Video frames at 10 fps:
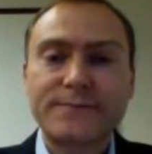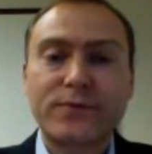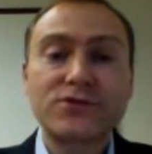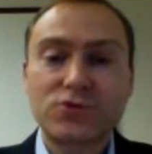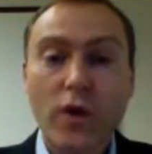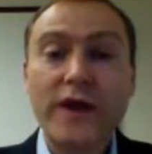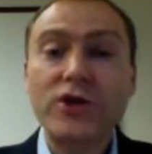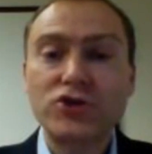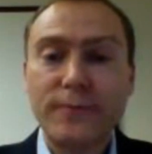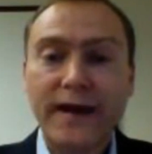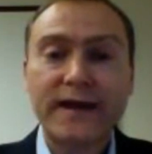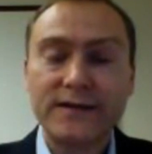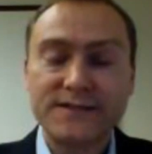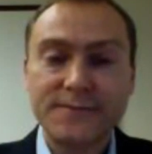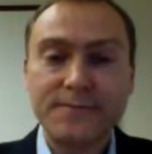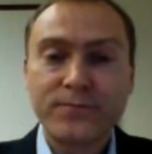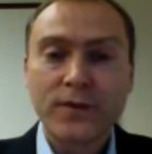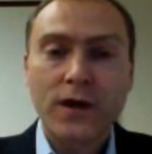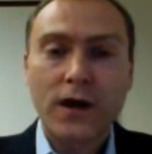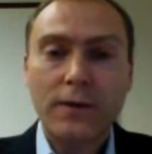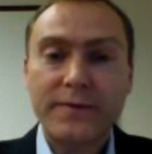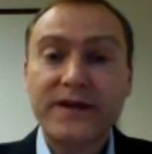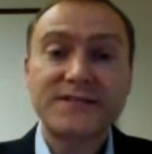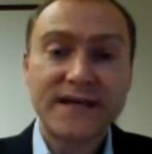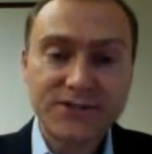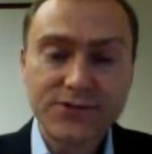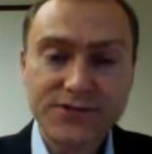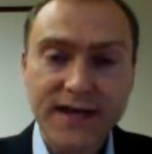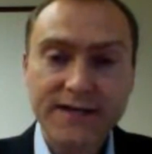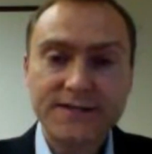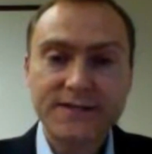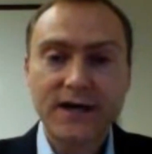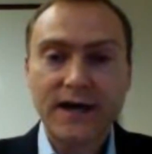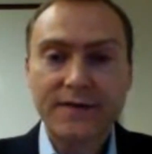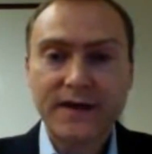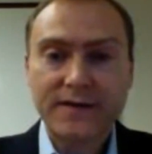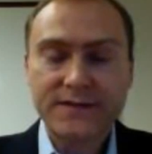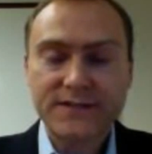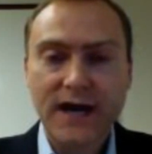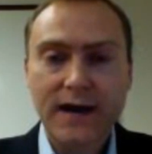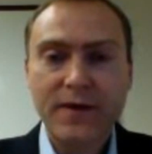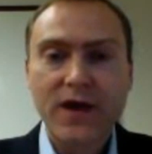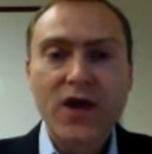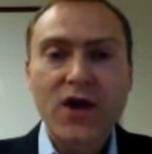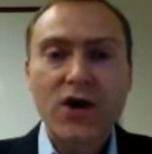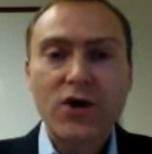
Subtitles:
It's a persuasion mechanism because, as you said at the top,